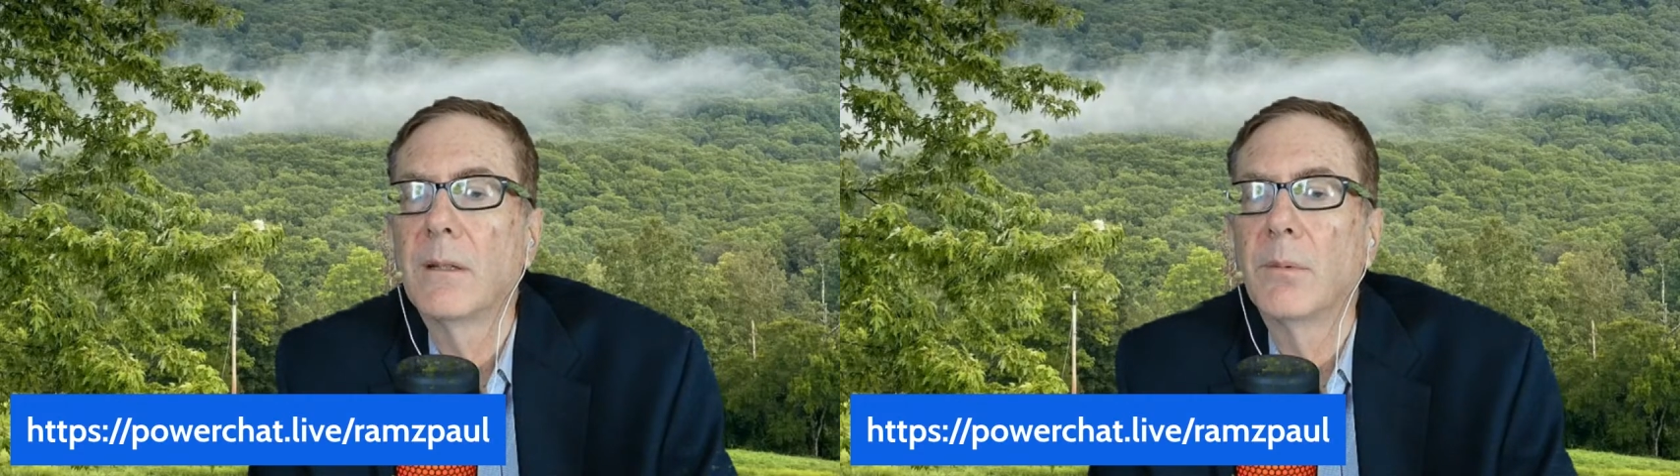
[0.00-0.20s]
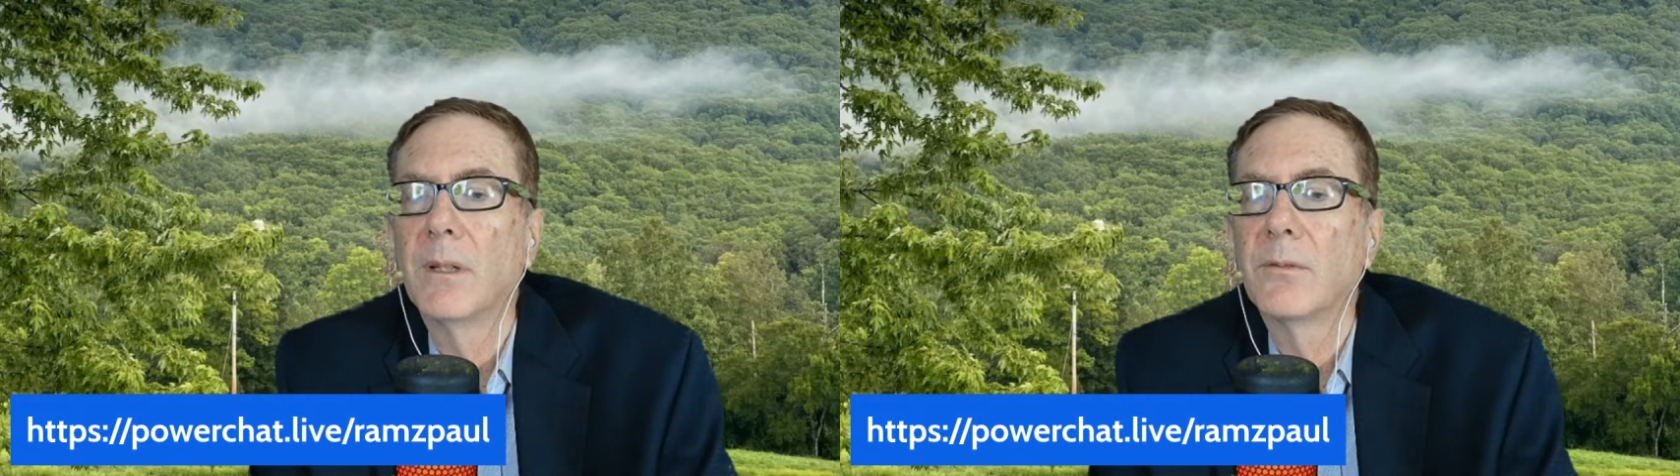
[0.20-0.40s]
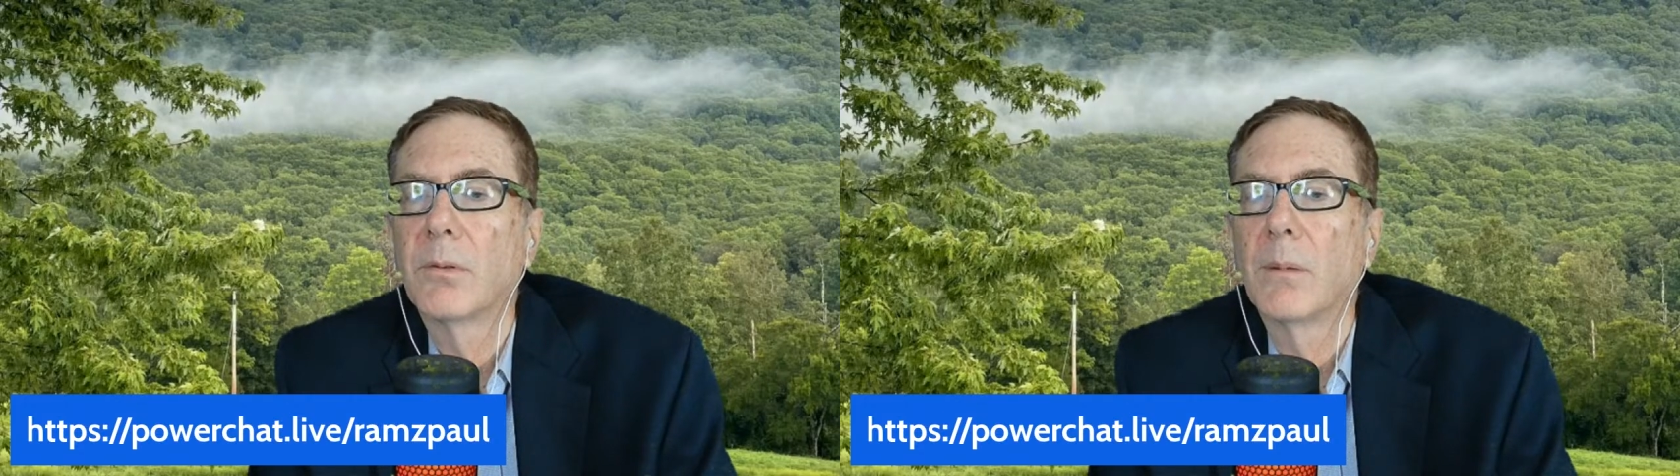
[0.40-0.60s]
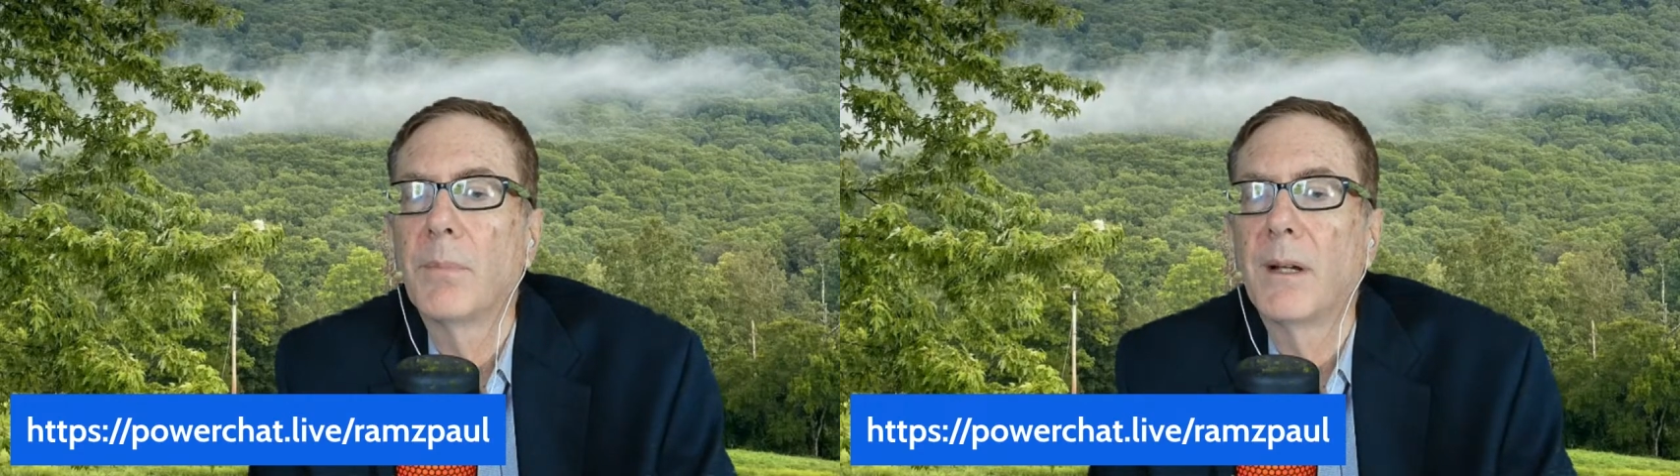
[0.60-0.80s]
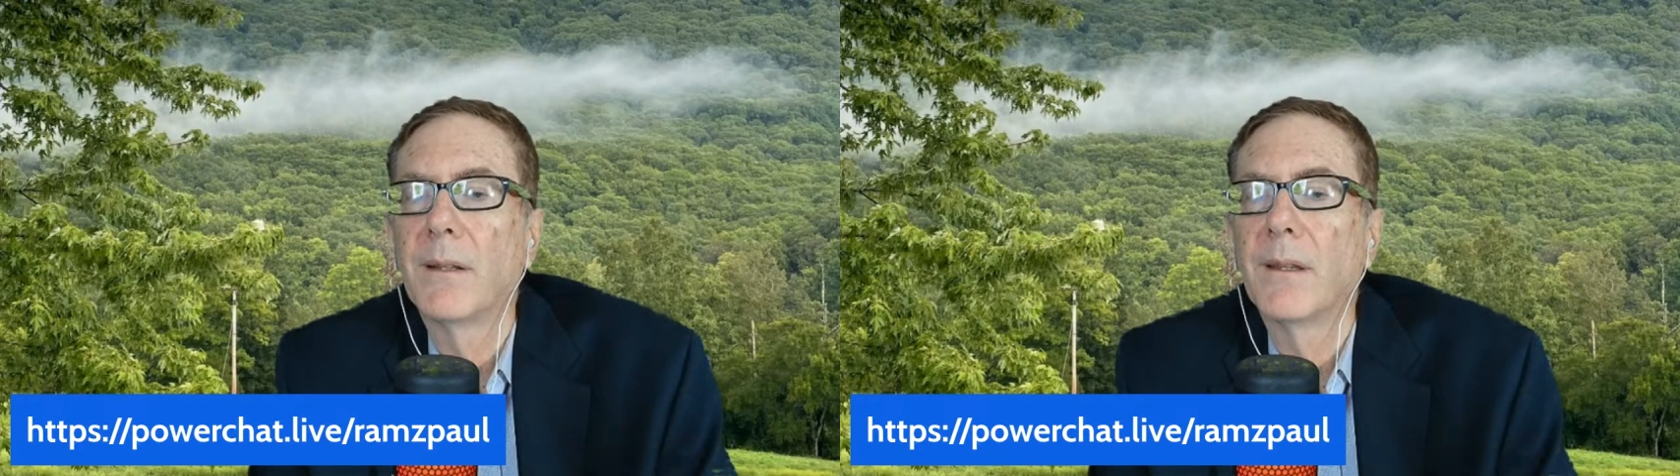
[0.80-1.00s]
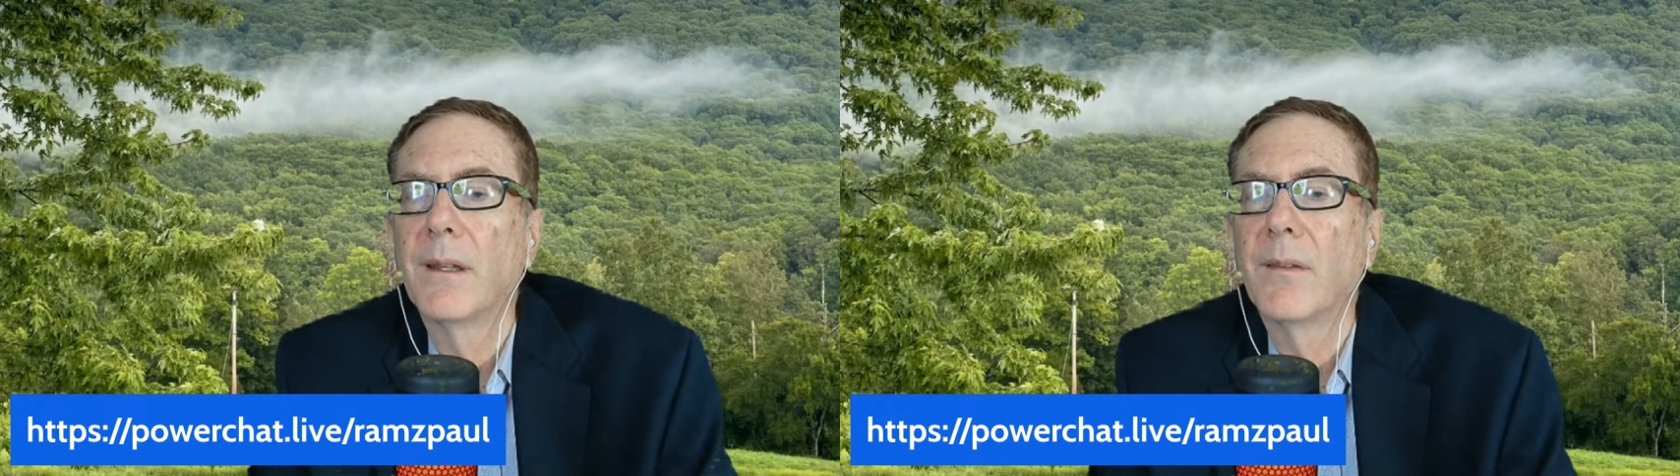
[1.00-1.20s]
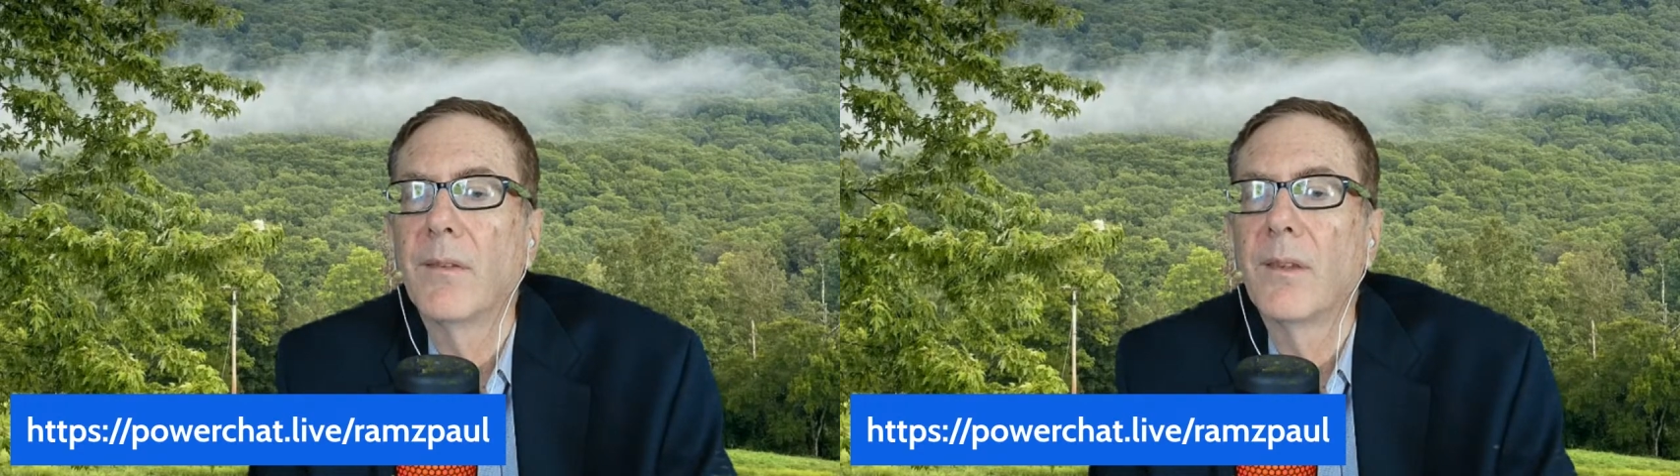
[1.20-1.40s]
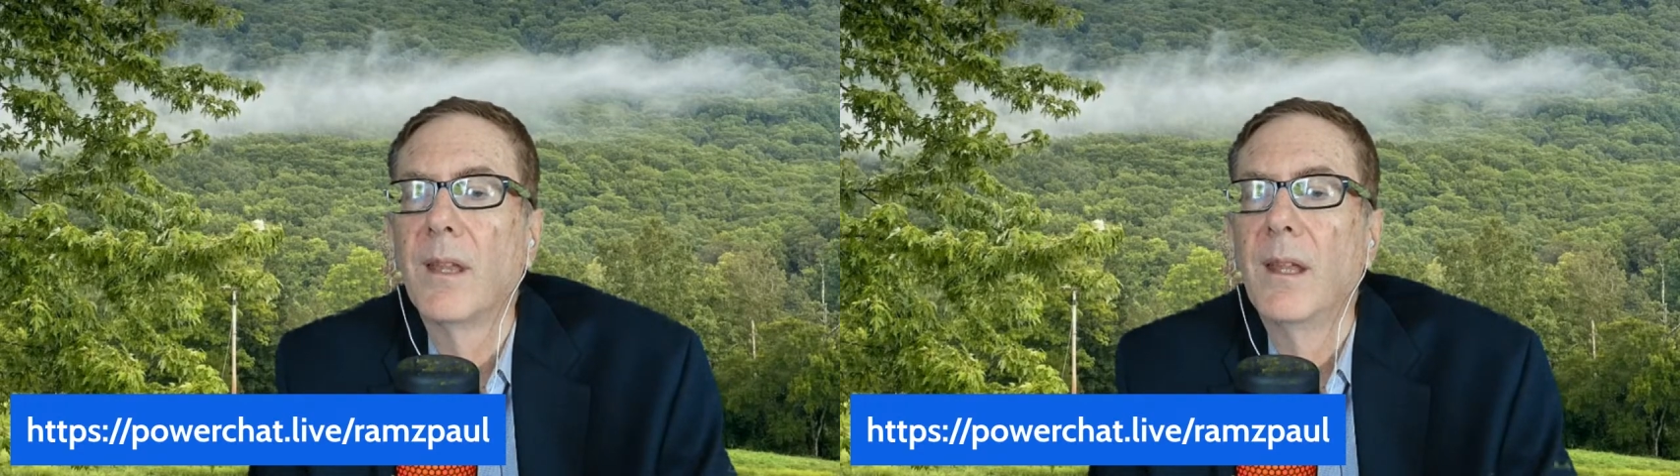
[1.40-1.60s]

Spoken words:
with Trump on this.